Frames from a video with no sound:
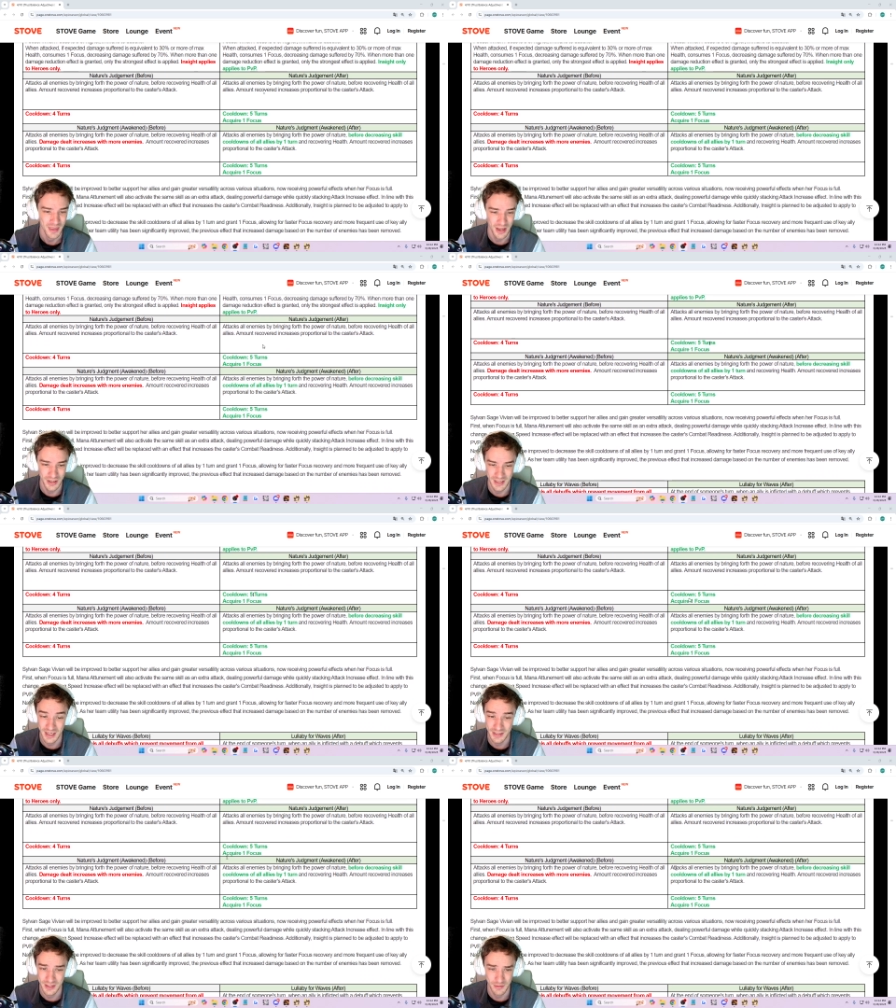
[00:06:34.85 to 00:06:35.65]
Okay,
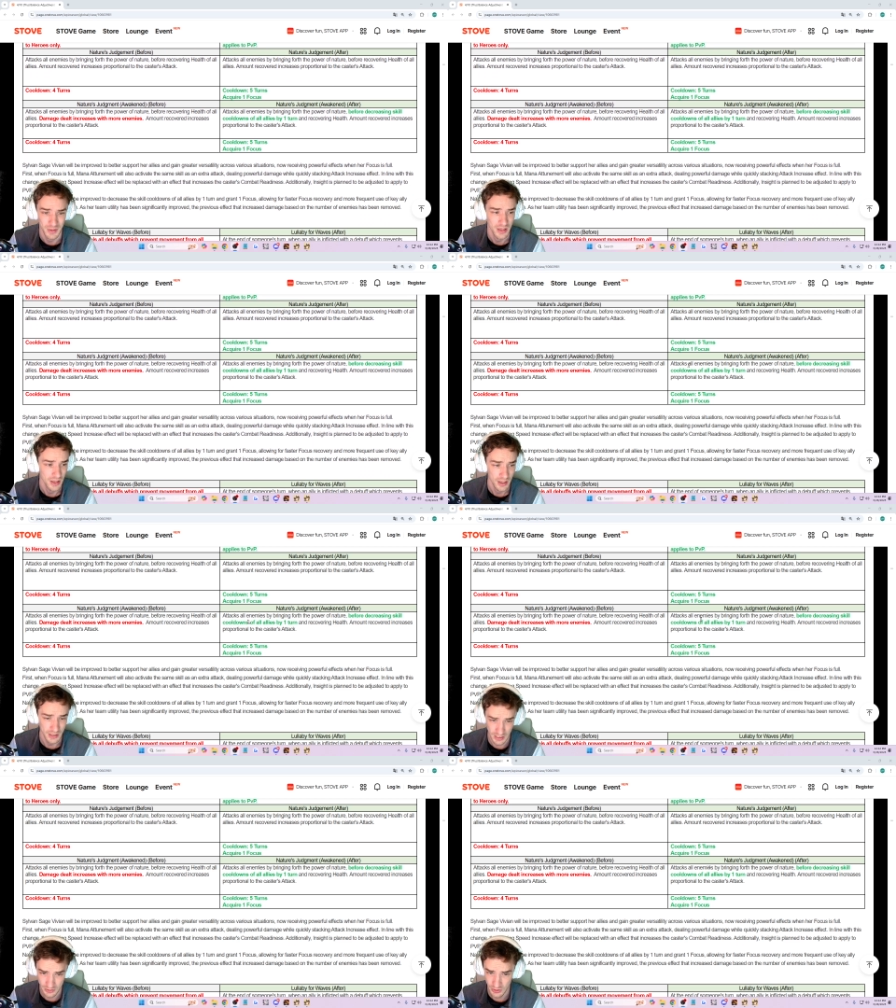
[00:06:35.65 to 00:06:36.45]
next up.
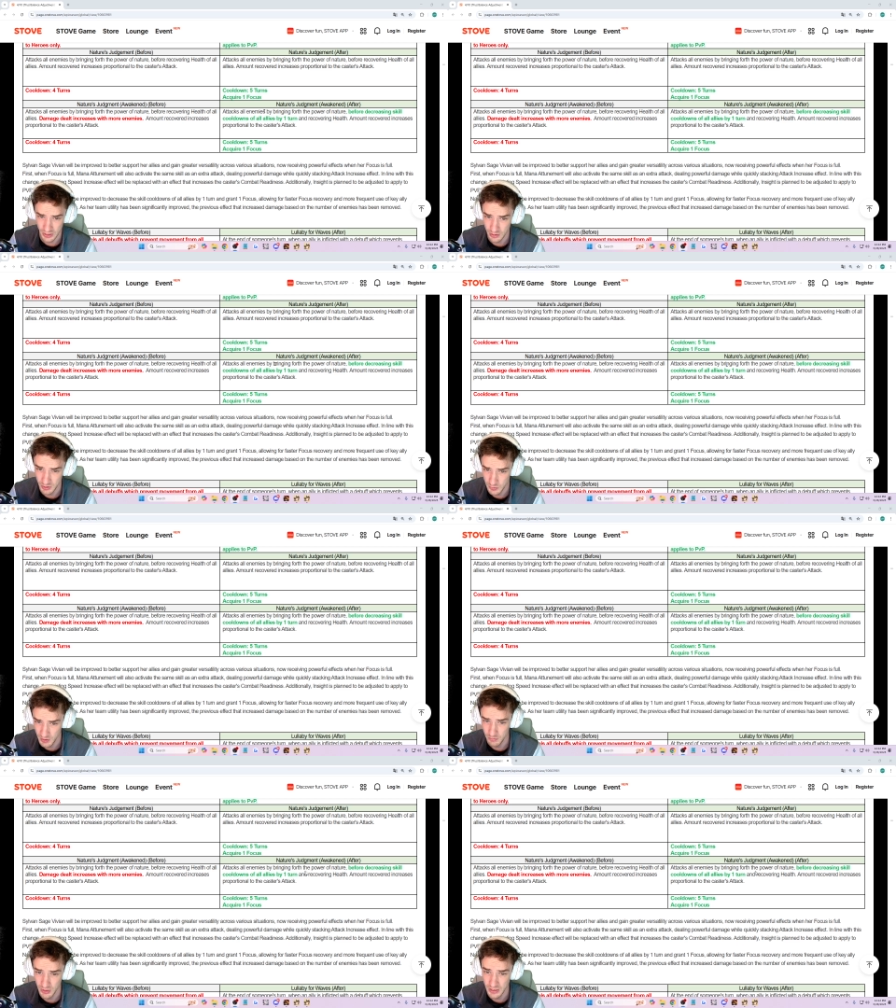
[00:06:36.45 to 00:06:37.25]
Attacks all enemies
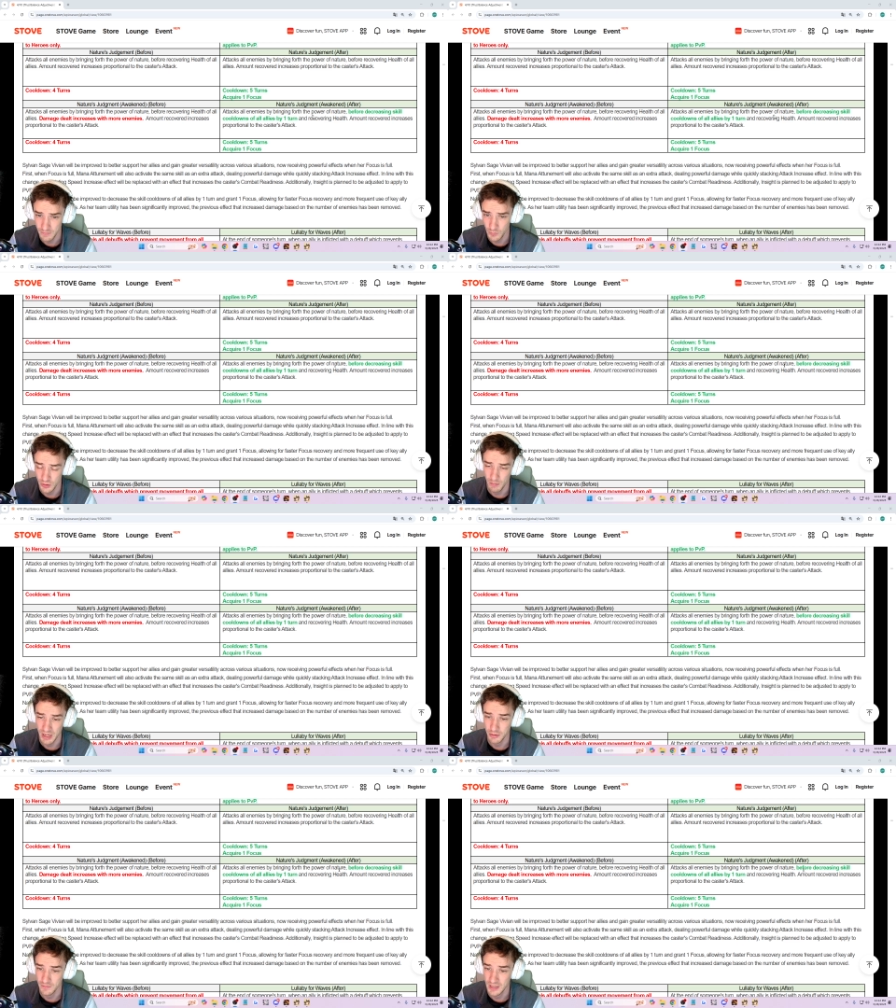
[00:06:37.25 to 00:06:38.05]
by bringing forth the
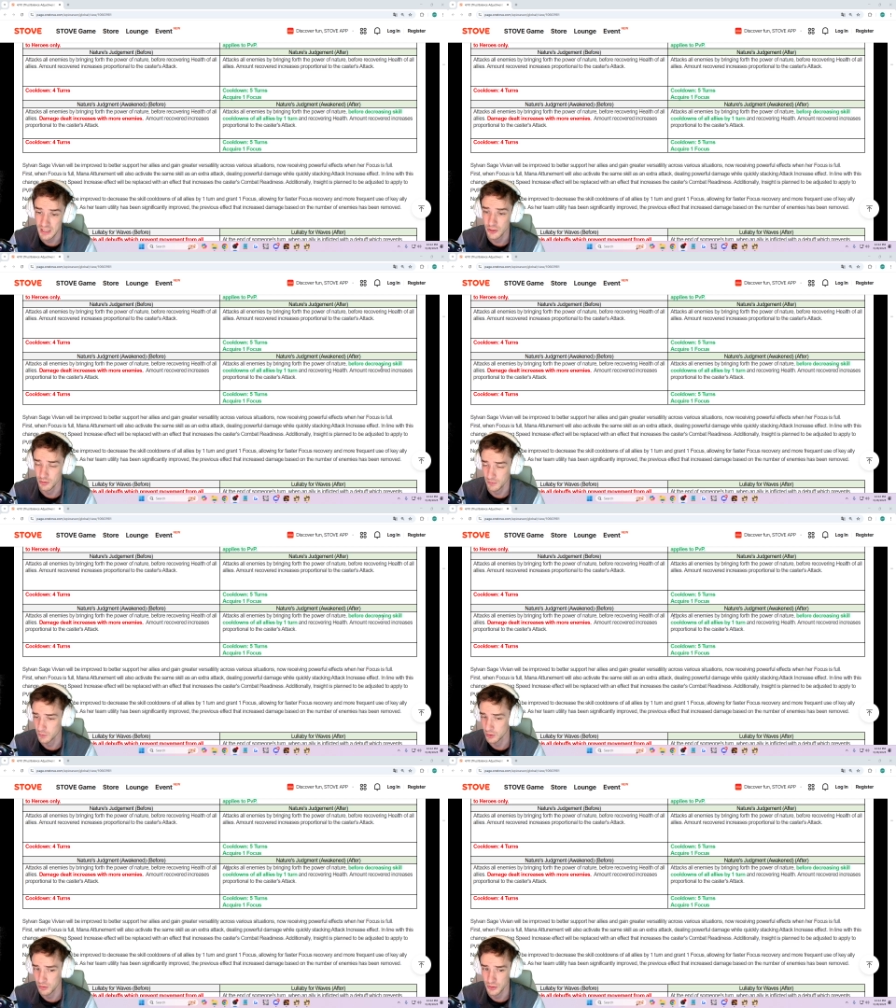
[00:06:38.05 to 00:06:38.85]
power of nature
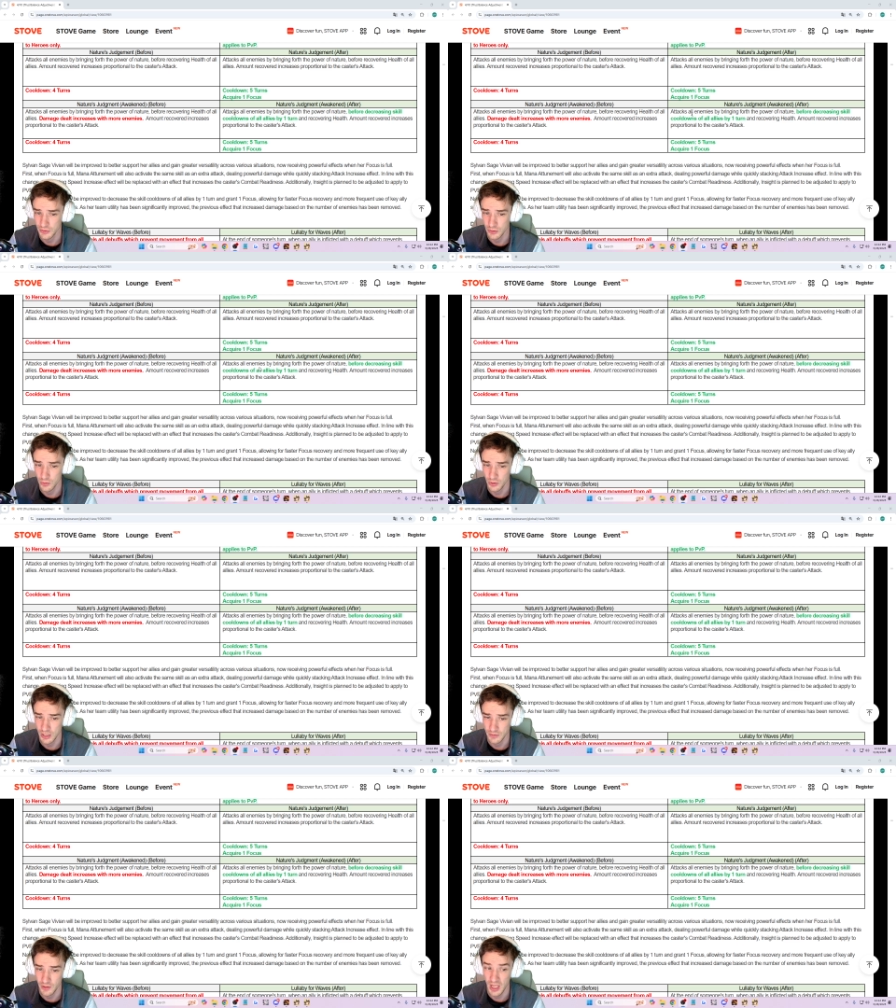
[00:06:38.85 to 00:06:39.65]
before decreasing skill
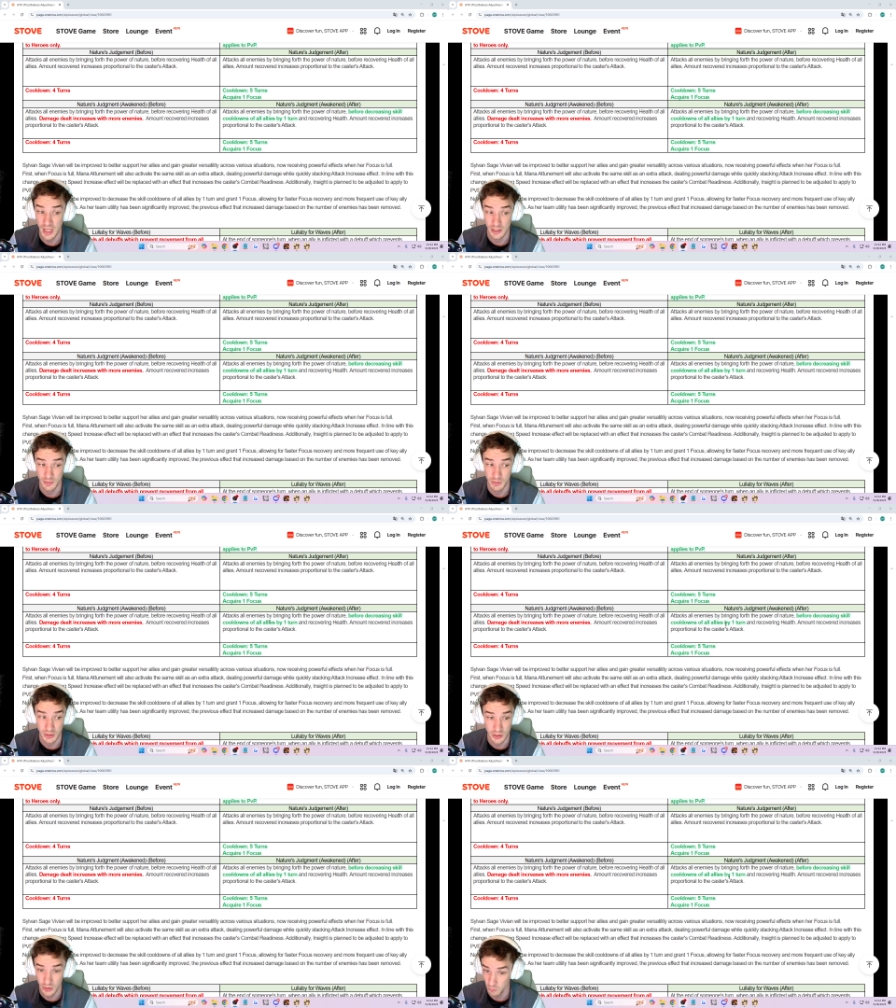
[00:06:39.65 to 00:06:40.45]
cooldowns while allies by
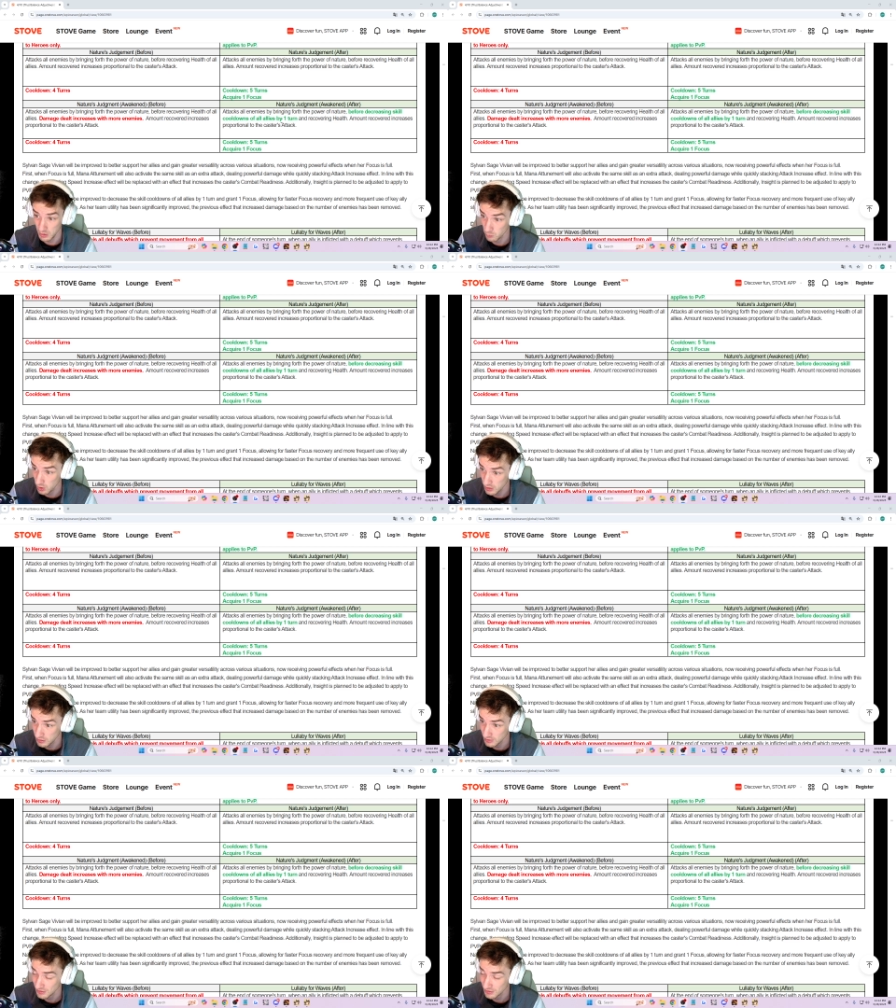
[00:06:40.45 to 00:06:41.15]
1 turn. Wait, what?